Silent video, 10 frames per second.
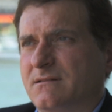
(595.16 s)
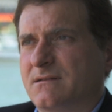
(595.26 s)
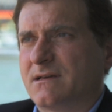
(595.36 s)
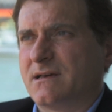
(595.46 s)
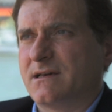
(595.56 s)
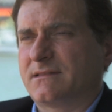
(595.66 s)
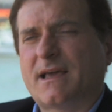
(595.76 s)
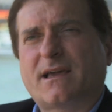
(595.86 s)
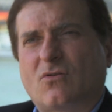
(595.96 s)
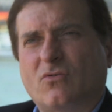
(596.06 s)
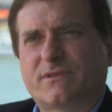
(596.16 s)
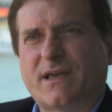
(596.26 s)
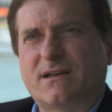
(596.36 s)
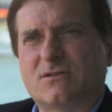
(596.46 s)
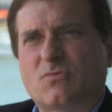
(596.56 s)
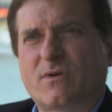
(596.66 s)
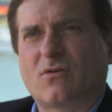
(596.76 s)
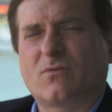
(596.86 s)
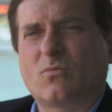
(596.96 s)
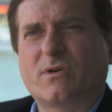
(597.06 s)
uh tank containers, we,
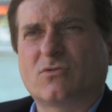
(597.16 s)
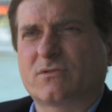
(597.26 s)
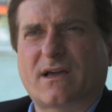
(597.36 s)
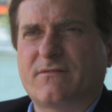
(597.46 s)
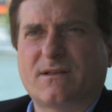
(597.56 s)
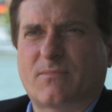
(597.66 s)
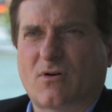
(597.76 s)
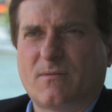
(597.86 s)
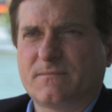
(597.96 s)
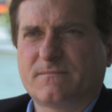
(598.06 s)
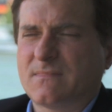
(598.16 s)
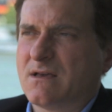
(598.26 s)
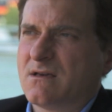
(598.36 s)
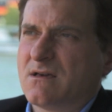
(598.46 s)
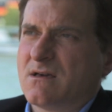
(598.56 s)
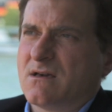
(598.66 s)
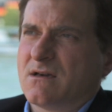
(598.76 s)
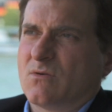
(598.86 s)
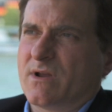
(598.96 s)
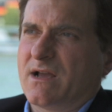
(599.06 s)
we don't have any problem.
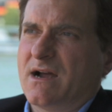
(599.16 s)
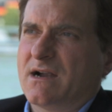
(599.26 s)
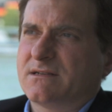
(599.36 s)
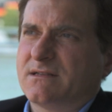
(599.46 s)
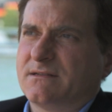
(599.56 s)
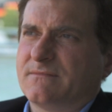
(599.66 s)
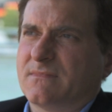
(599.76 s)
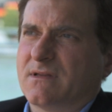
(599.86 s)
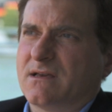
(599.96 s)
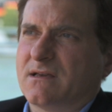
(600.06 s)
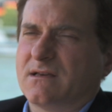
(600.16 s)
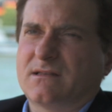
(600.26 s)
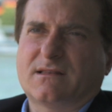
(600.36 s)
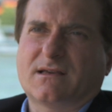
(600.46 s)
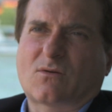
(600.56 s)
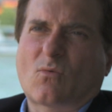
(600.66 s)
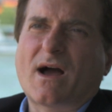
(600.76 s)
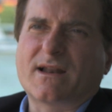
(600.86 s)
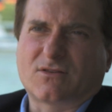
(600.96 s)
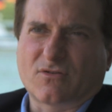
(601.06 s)
Regarding uh, the
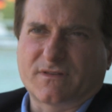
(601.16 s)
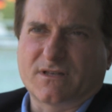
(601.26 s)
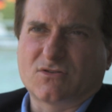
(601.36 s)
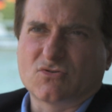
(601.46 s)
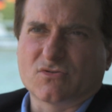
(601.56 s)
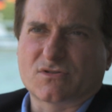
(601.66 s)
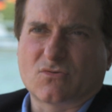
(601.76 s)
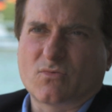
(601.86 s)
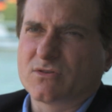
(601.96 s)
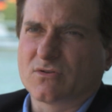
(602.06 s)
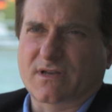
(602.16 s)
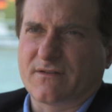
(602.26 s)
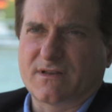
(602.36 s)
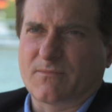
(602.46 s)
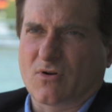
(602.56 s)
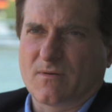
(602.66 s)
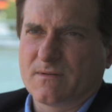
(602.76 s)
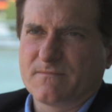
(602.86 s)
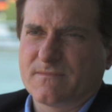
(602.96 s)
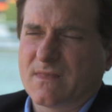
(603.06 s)
quality of the juice, we don't have any
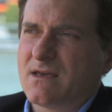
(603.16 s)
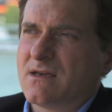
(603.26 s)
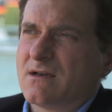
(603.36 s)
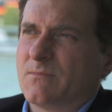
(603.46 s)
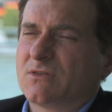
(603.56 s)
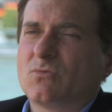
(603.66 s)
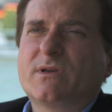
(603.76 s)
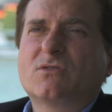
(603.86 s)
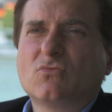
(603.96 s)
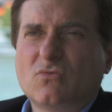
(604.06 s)
problem, but we do